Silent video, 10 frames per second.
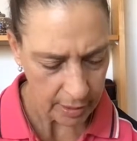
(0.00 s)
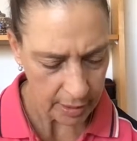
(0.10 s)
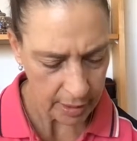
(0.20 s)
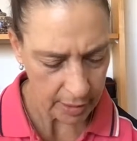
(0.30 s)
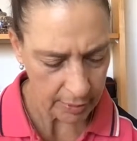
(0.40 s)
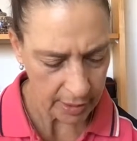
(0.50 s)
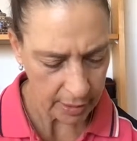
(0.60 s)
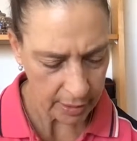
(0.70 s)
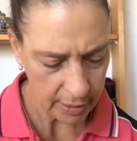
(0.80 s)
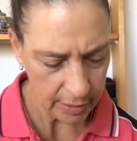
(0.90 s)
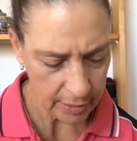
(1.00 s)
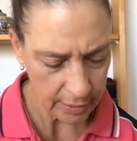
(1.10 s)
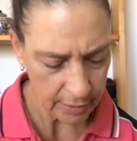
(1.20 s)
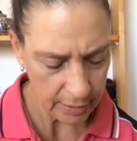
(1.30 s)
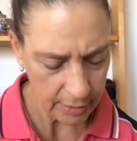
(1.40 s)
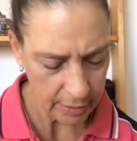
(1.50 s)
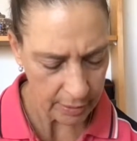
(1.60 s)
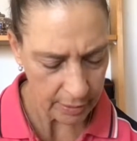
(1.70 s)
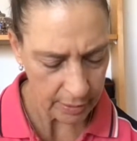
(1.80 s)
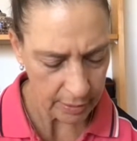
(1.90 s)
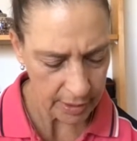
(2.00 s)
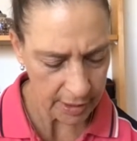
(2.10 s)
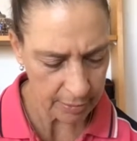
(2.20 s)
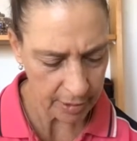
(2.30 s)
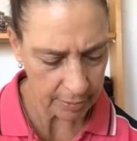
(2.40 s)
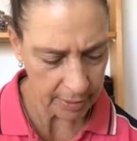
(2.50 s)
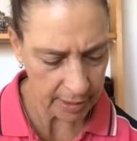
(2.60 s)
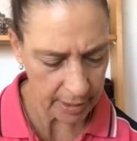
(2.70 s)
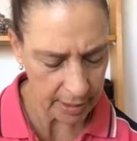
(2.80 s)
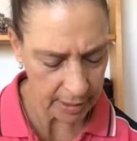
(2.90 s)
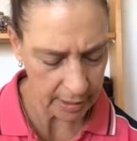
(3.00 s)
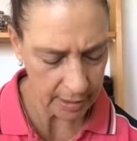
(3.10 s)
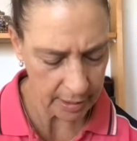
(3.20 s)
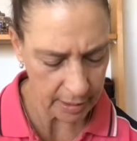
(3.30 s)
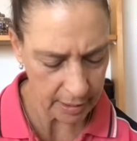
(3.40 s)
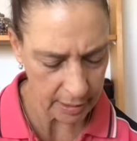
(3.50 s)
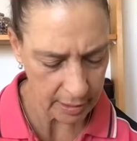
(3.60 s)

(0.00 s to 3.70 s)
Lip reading: Here we go. This might be it.